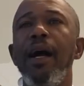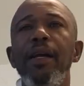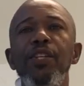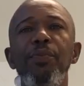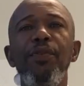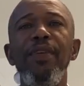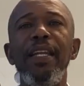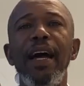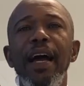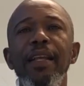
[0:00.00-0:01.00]
Uh, the movie
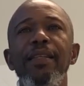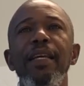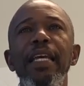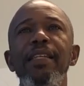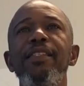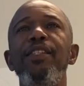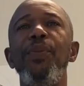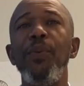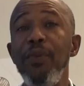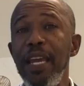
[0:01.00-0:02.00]
night is
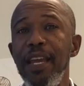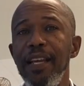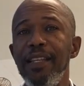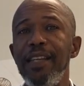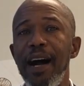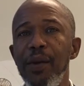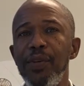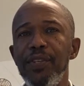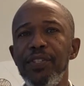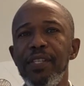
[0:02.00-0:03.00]
three
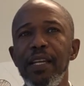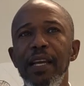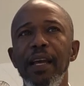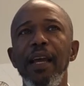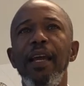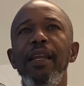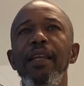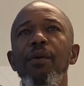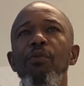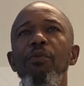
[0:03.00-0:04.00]
dollars
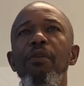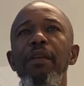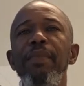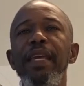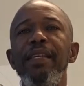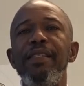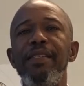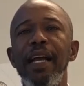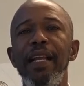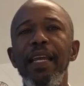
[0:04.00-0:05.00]
and we will be
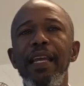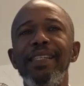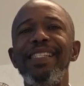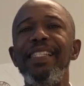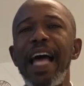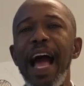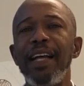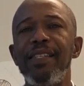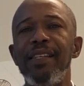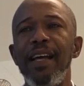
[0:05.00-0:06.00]
selling
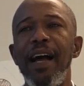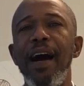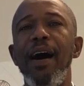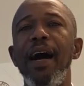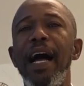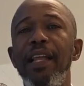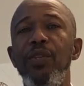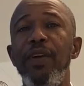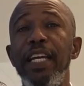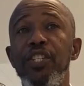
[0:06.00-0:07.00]
snacks uh, at
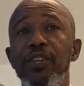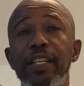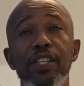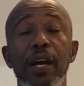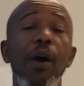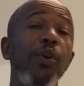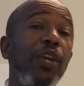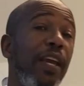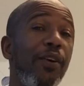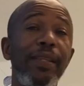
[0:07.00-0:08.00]
the entrance. Oh, you
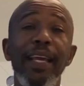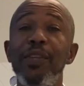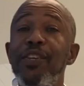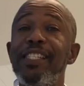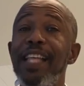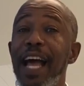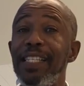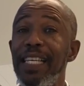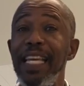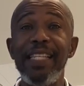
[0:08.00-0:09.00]
cannot take the
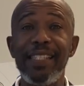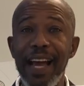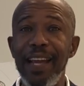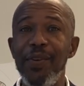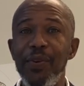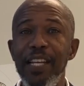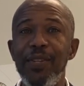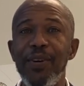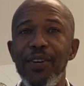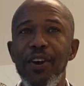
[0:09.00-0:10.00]
snacks inside the
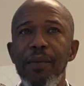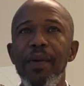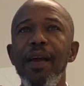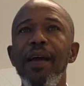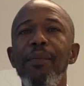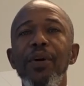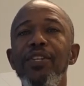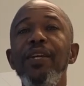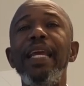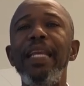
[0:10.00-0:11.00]
auditorium, but
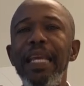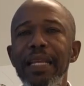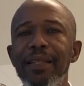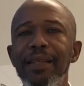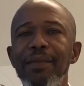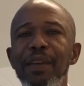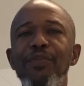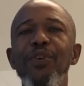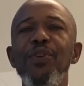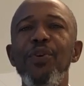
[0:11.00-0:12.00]
you can eat
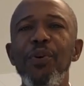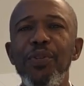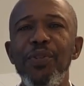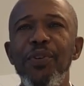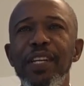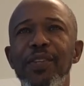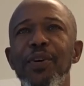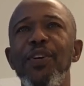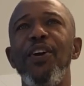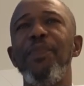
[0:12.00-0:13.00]
before you go to the
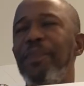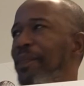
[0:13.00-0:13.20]
auditorium.